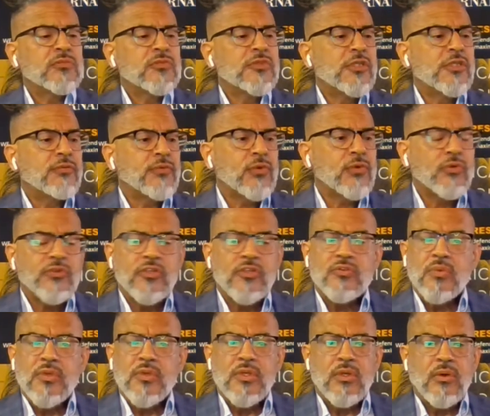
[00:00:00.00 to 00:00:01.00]

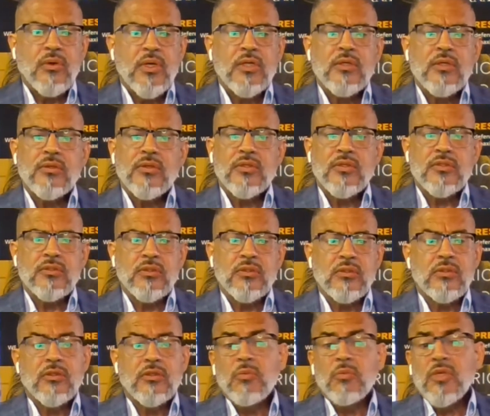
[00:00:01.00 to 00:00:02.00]
Difficulties with the air
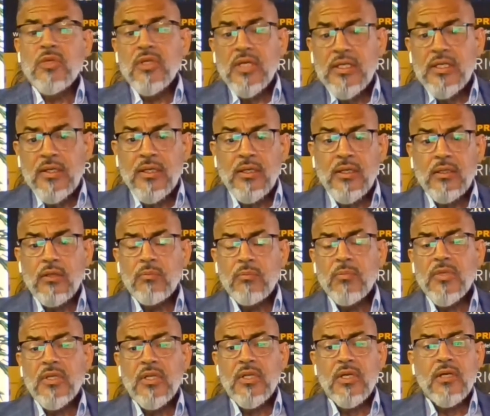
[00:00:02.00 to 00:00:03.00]
conditioning. It could
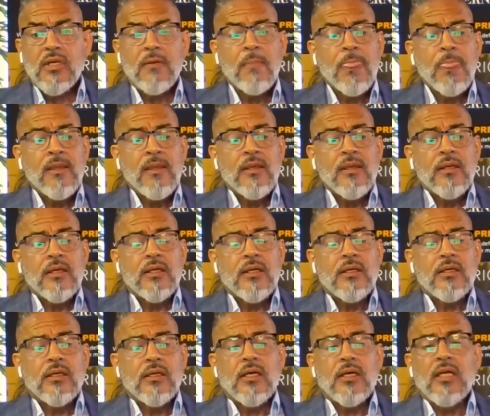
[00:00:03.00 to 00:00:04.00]
be
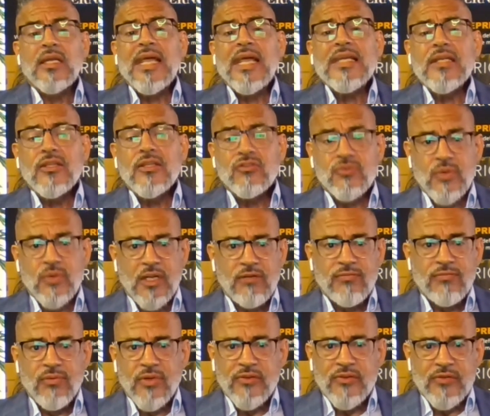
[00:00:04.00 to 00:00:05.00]
a lightning strike,
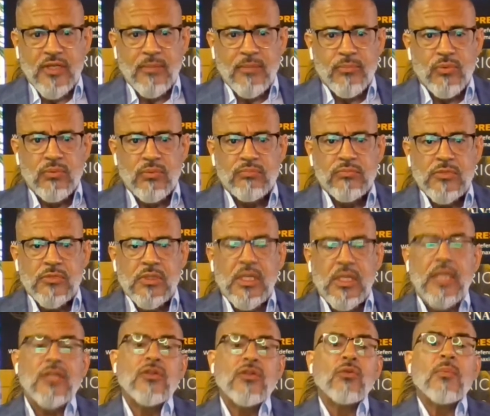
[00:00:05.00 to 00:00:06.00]
for example,
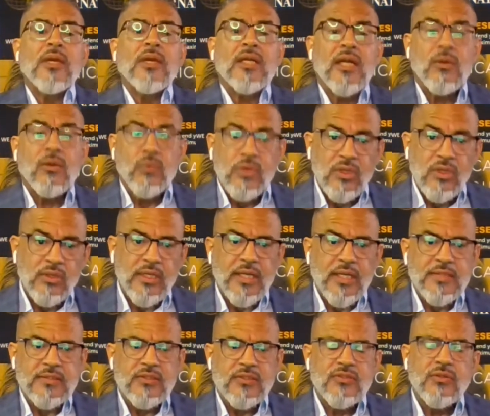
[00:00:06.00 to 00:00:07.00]
and you may not
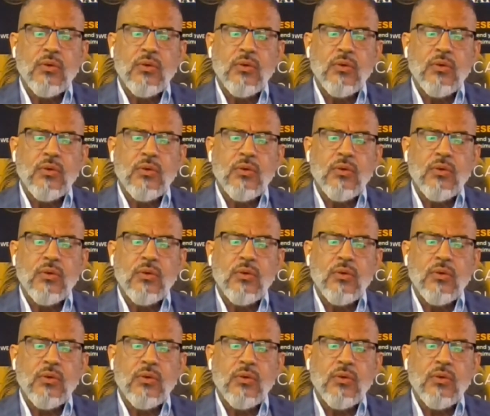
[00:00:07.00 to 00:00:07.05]
realize it.